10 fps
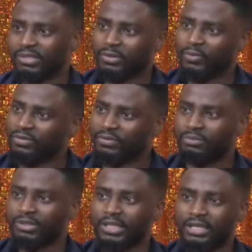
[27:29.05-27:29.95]
It's a way of
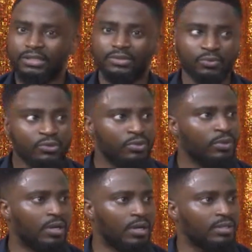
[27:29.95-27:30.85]
communicating who
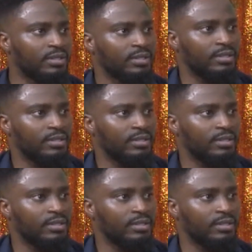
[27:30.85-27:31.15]
you are